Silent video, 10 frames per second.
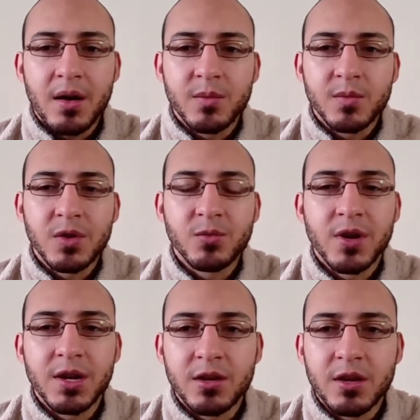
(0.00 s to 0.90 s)
So I'm
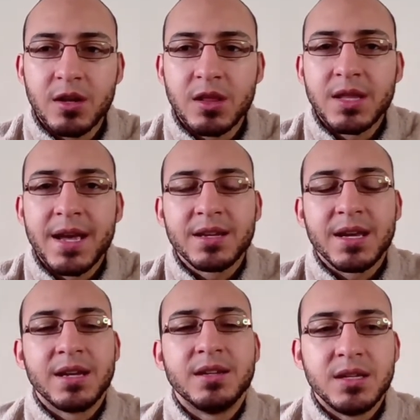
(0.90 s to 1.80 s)
trying to collect
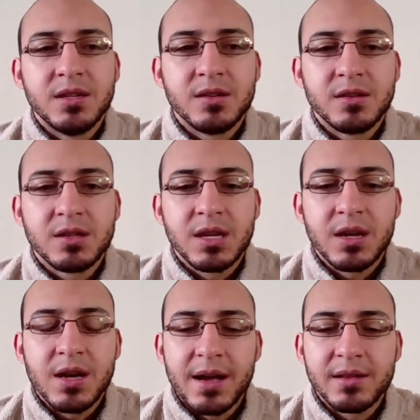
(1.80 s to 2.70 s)
ideas
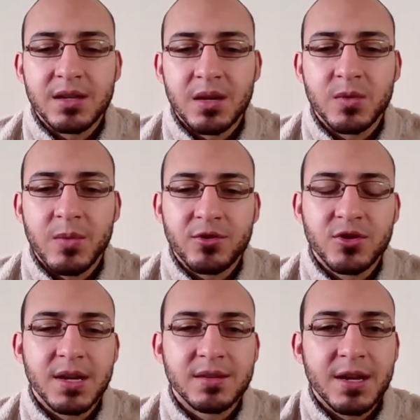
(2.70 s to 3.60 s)
and concepts about
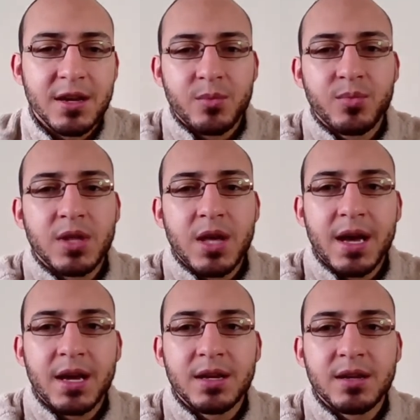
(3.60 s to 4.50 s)
chess that can
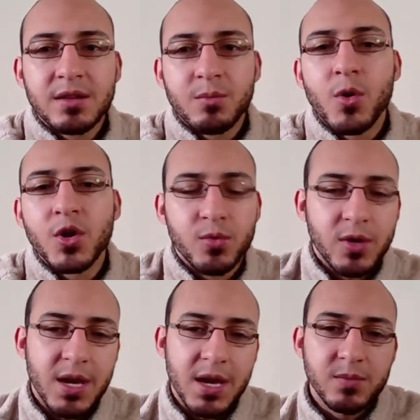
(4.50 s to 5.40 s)
apply to multiple
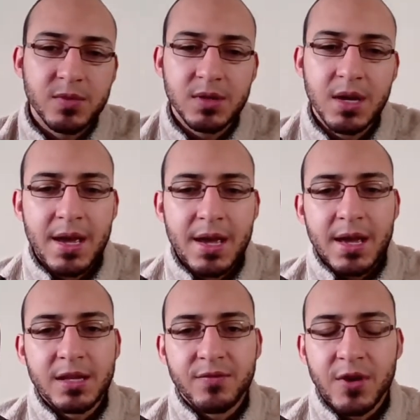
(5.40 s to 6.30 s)
games.
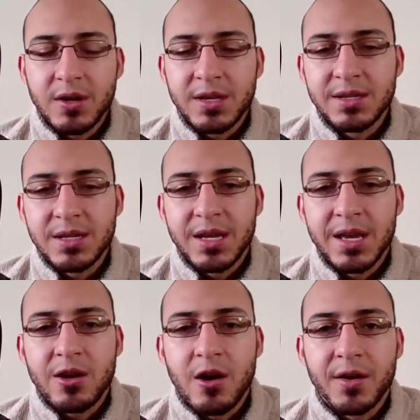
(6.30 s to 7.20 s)
It's very easy to
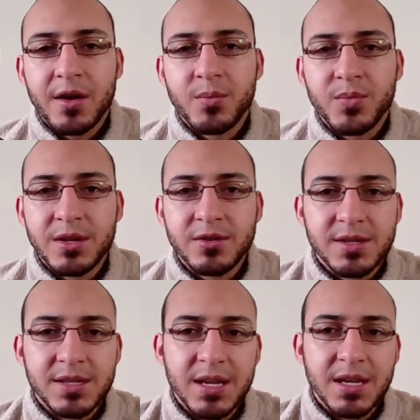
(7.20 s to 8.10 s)
get caught up in
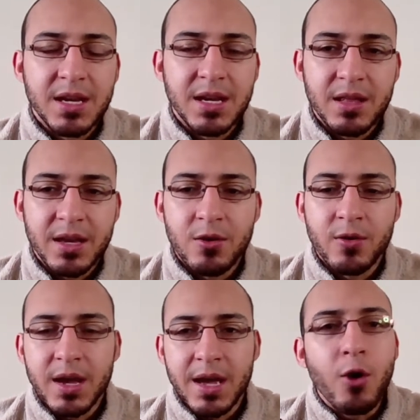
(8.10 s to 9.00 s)
just thinking like,
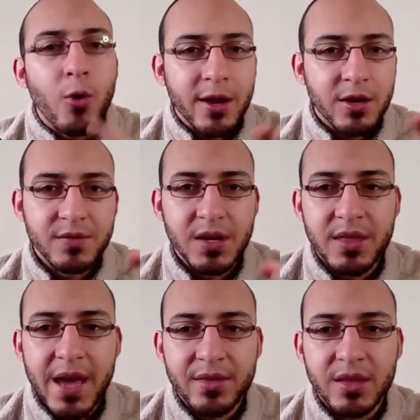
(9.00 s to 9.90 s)
okay, oh, I could have
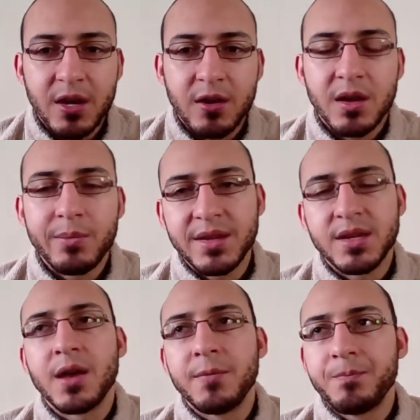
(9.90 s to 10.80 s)
done that there and be
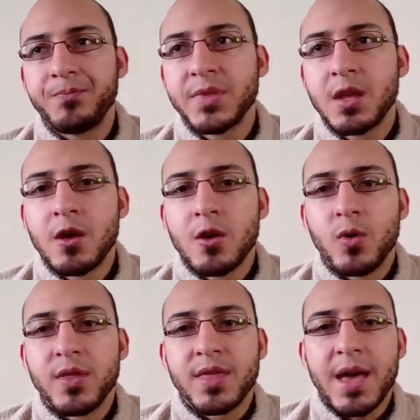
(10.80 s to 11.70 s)
done,
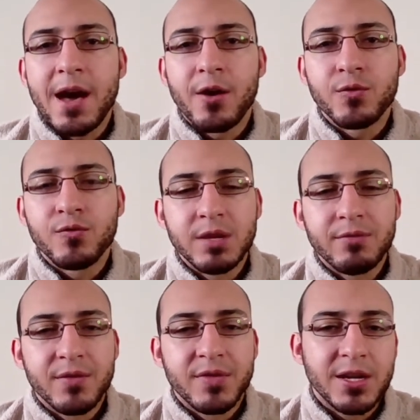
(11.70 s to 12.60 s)
without really
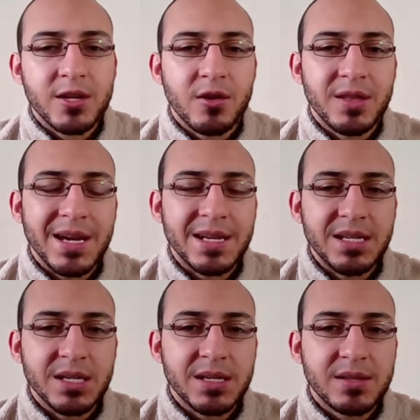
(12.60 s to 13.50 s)
reflecting on the
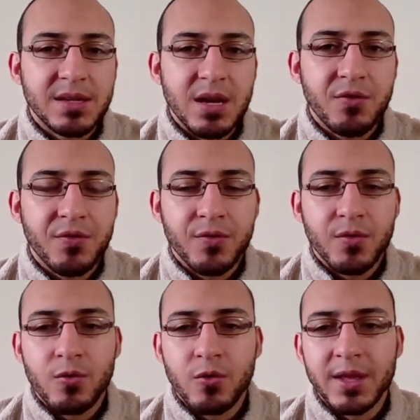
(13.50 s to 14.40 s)
idea itself,
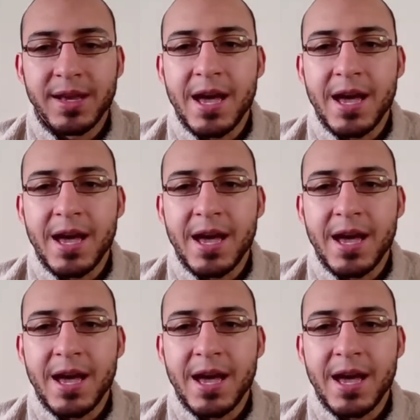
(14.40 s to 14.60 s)
or like